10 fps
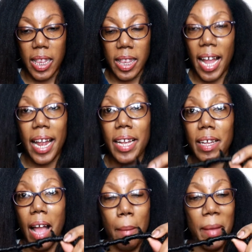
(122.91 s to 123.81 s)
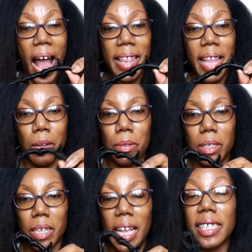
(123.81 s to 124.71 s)
I thought
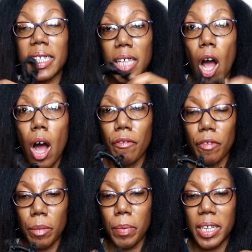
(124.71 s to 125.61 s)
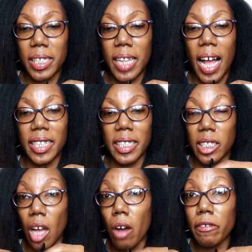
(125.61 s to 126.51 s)
it's soft, but it's not
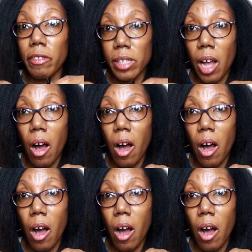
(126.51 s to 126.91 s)
soft.